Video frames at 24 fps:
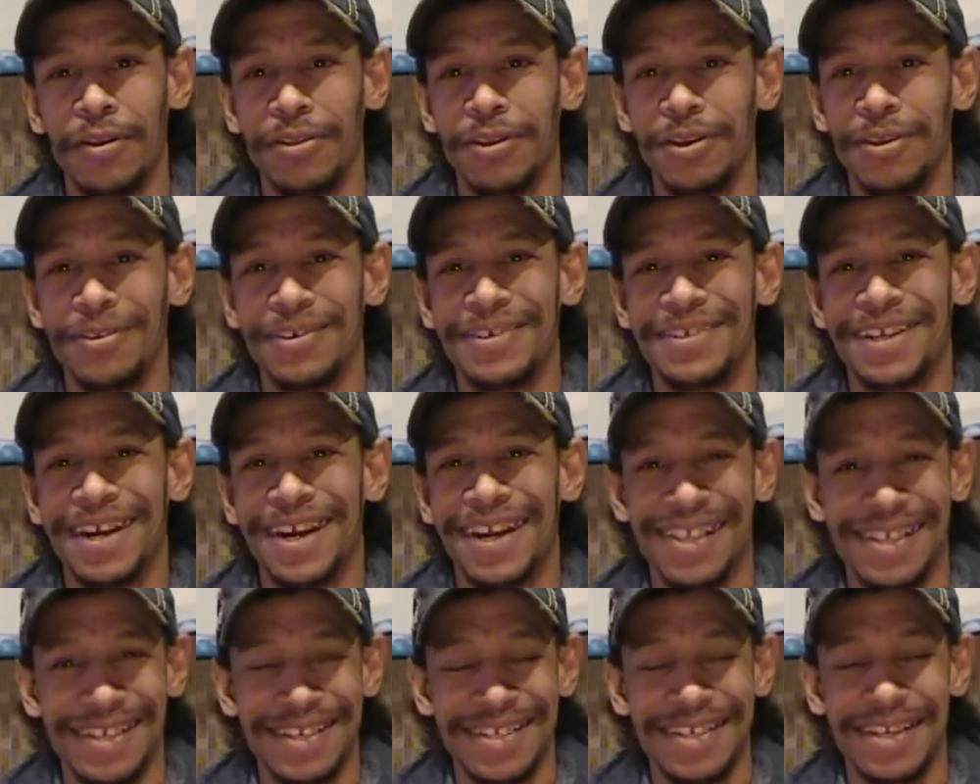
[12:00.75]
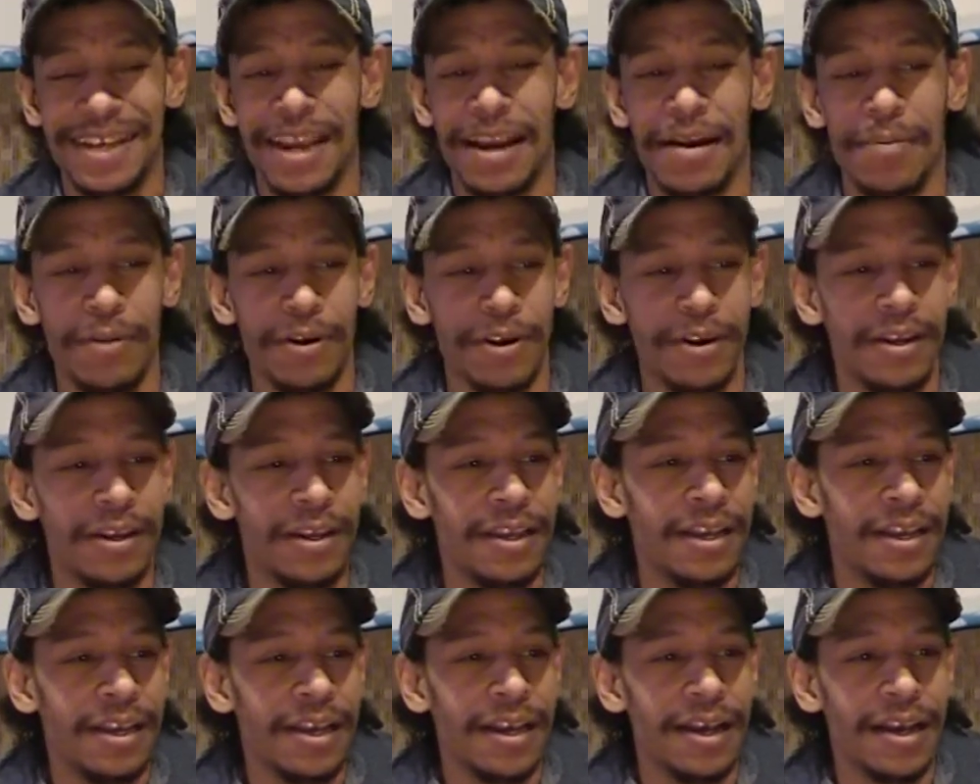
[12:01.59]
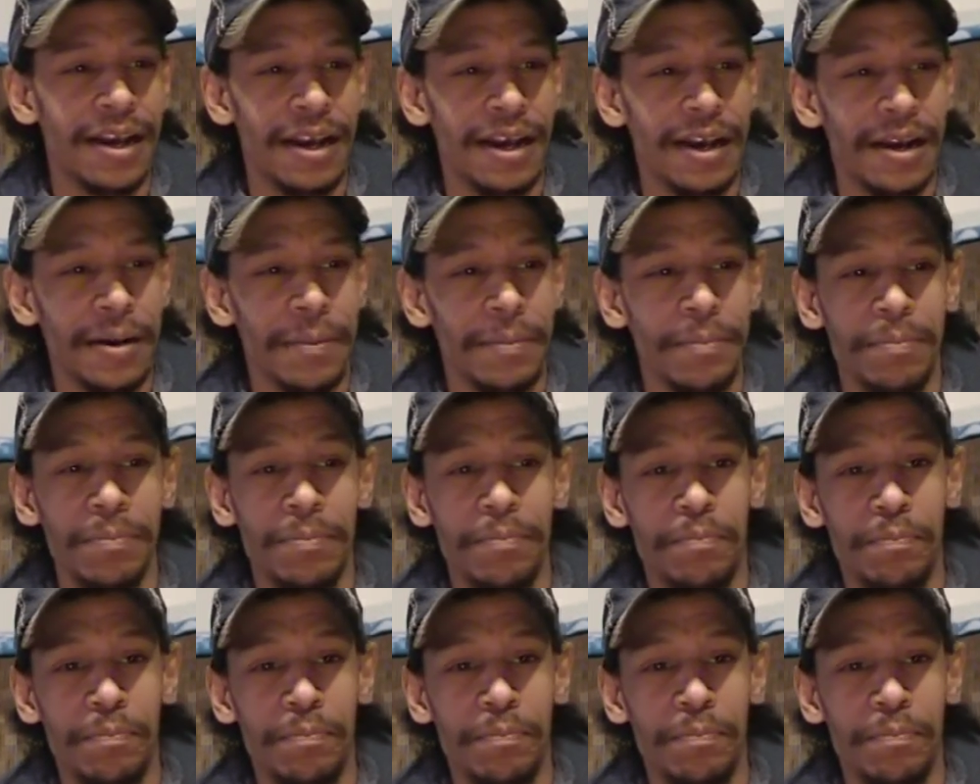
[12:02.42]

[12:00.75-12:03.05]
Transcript: the other side of this camera. Um,